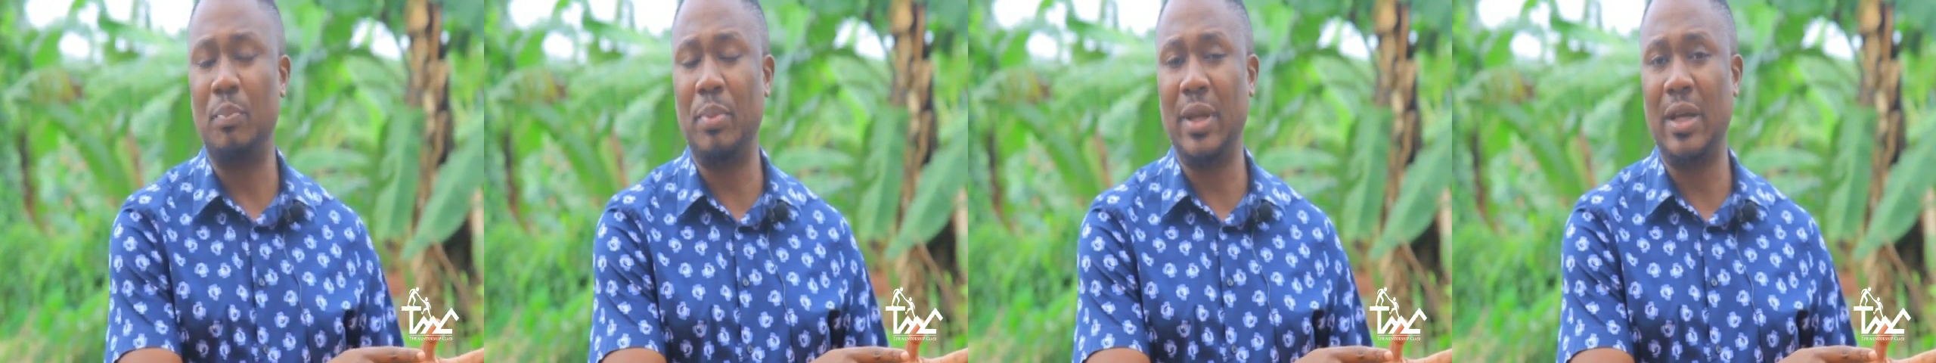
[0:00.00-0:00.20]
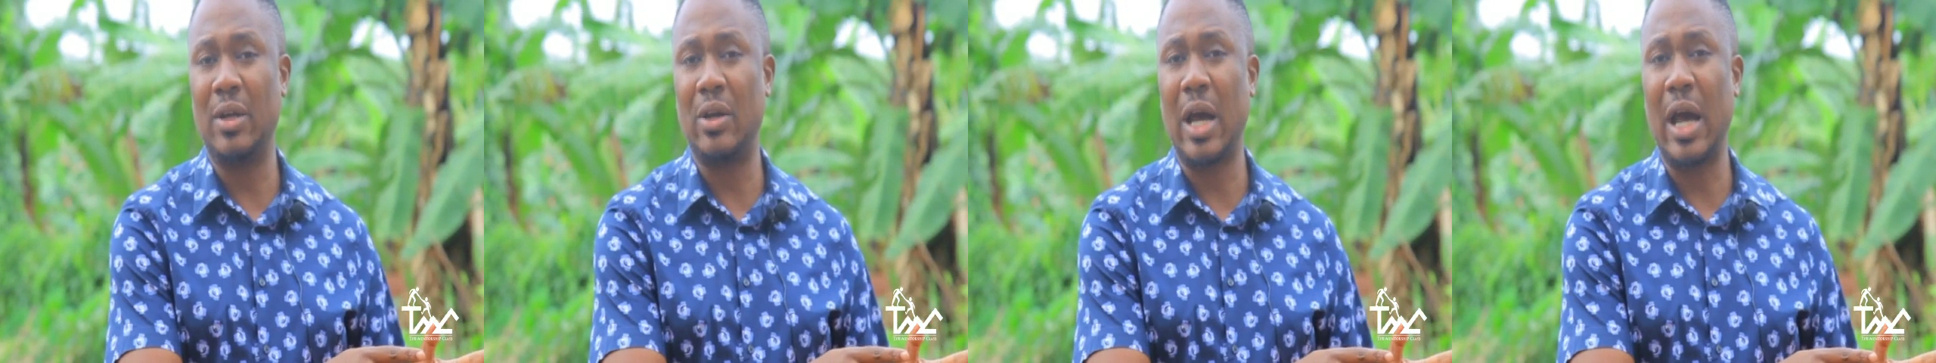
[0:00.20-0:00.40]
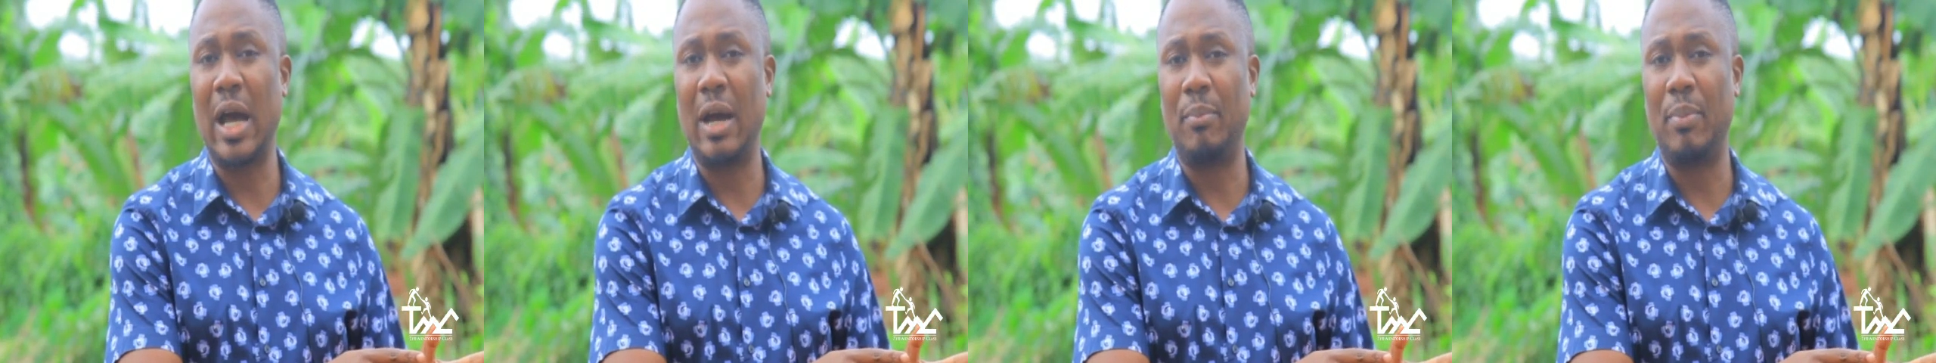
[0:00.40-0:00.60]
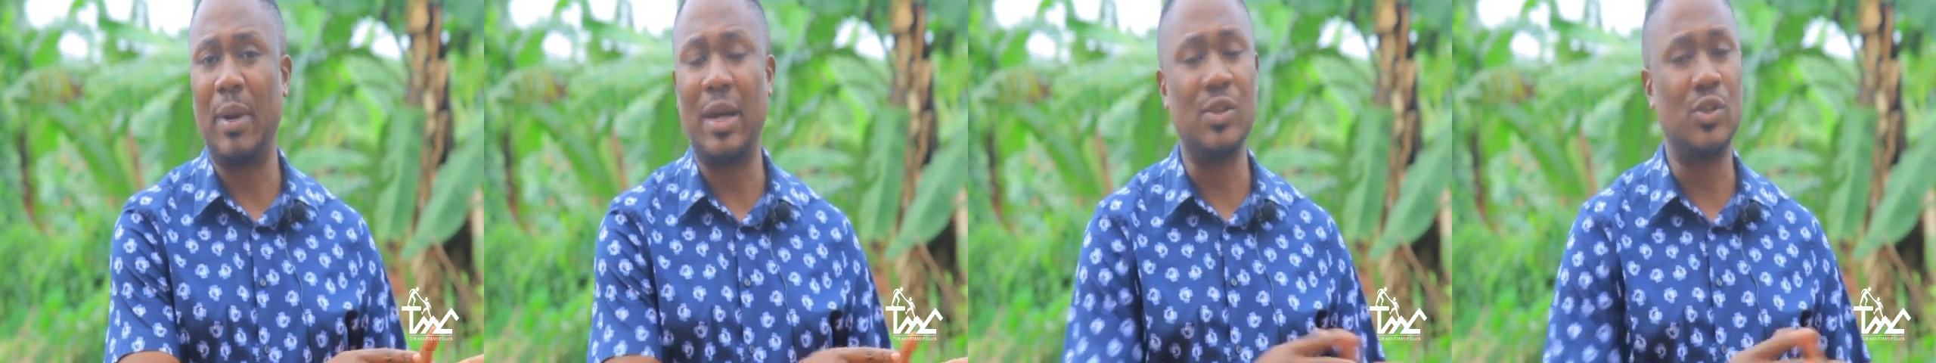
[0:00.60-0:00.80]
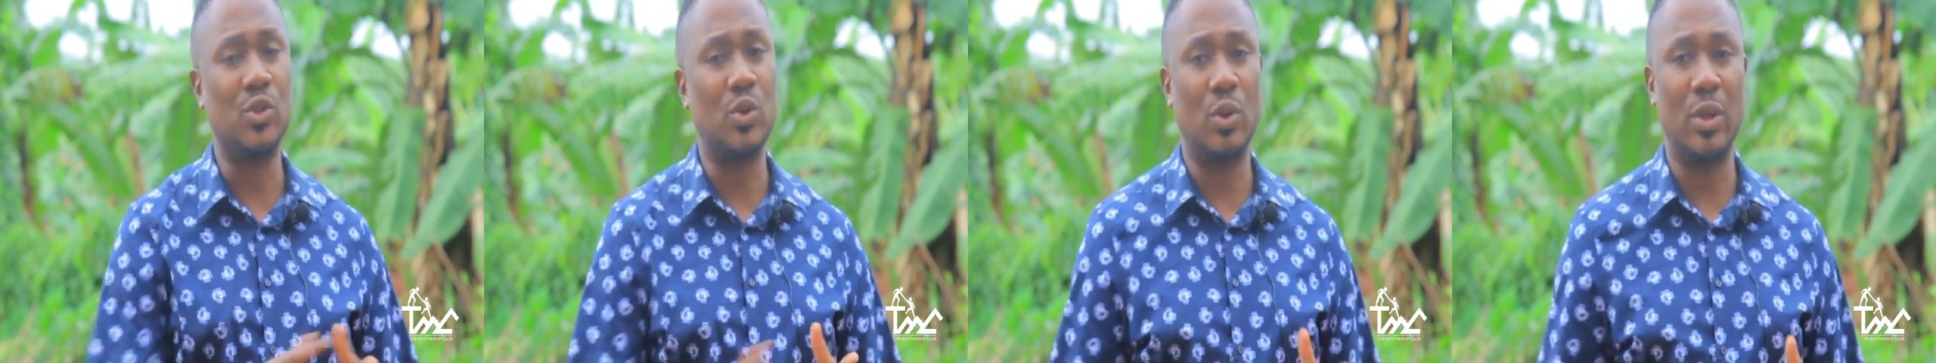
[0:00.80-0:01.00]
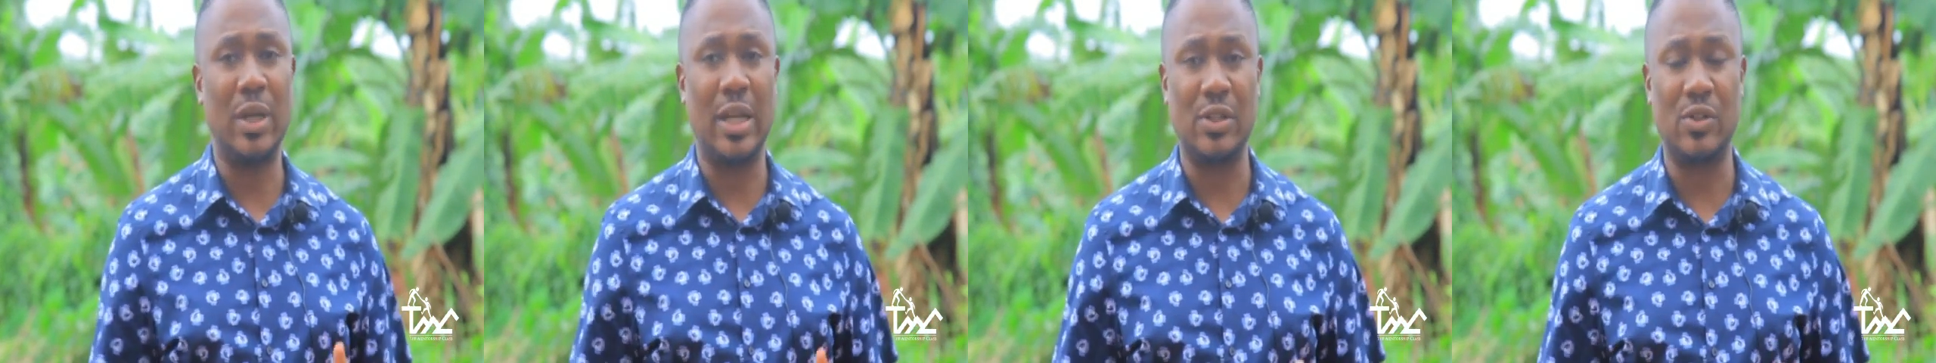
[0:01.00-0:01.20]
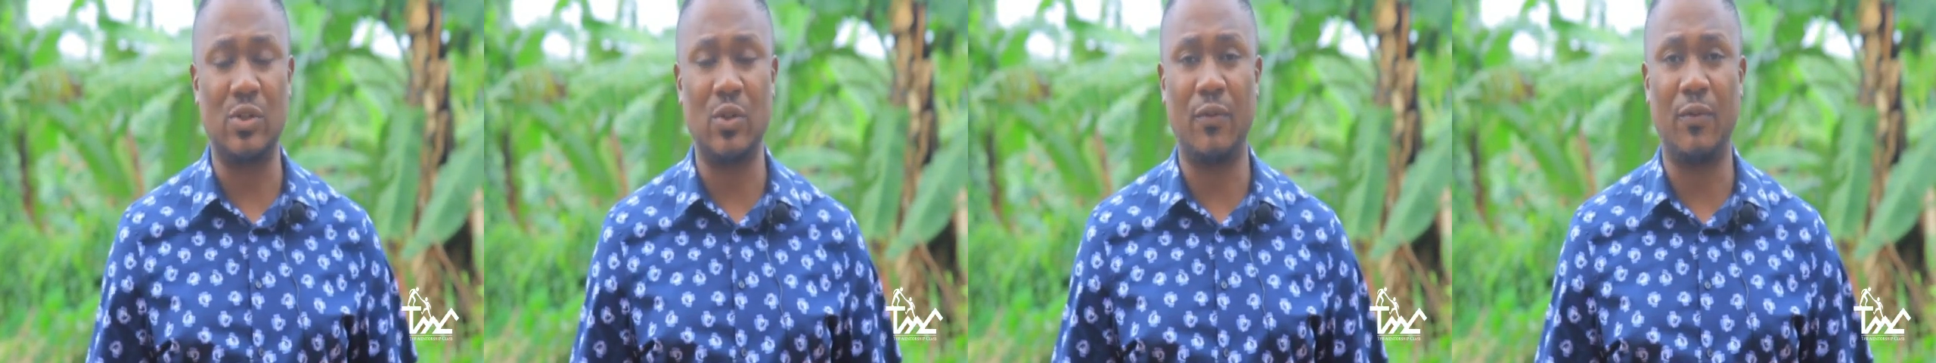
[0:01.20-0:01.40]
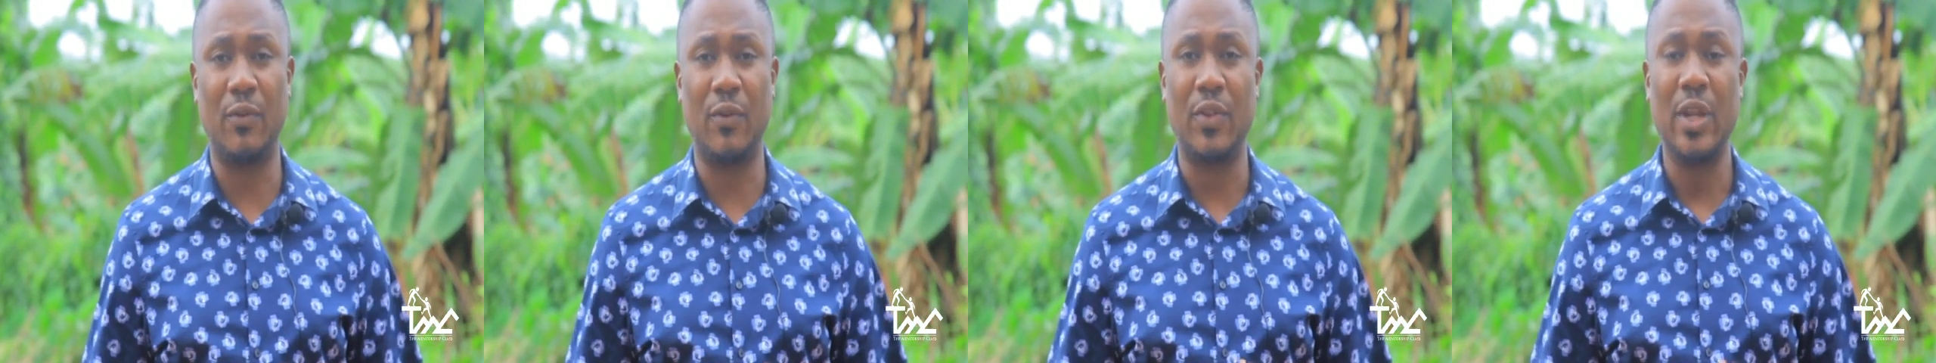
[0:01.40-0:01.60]
pick up, and so on and
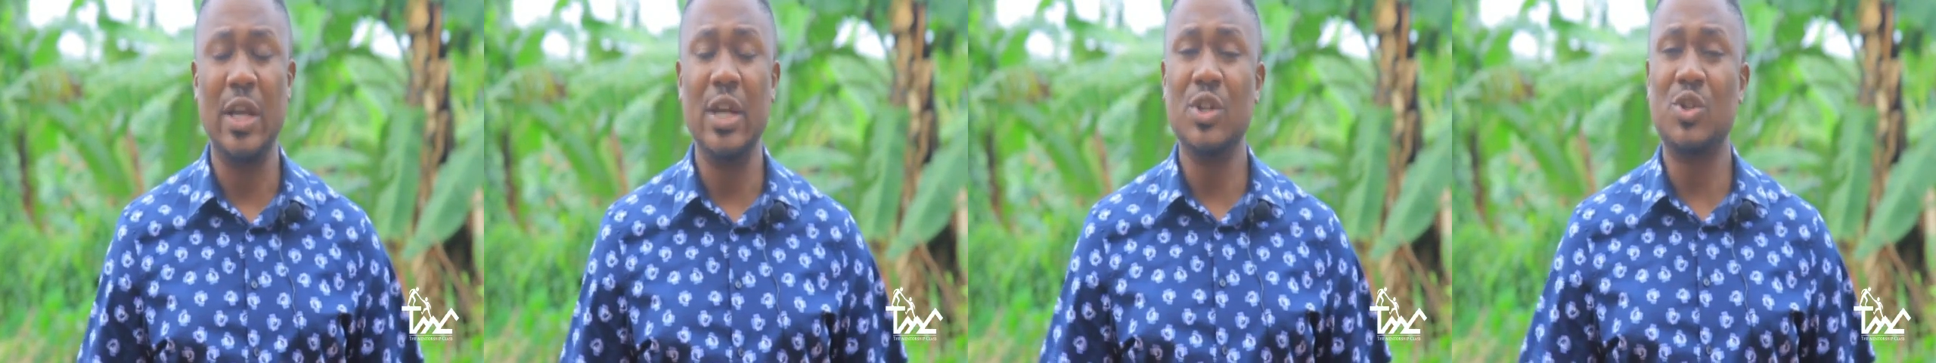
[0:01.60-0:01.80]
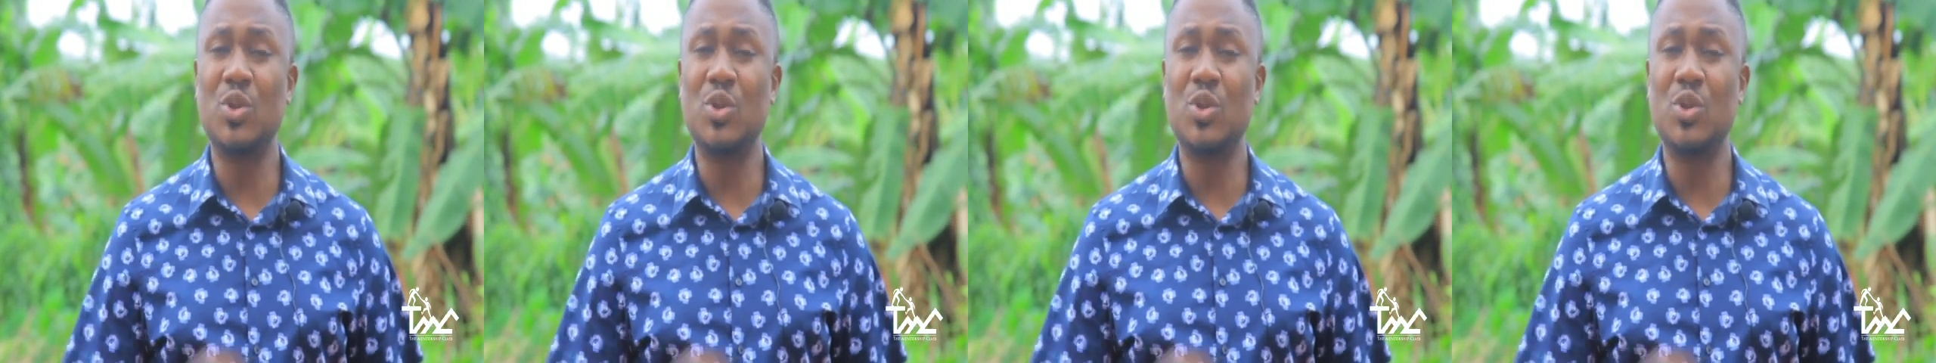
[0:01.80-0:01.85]
so forth.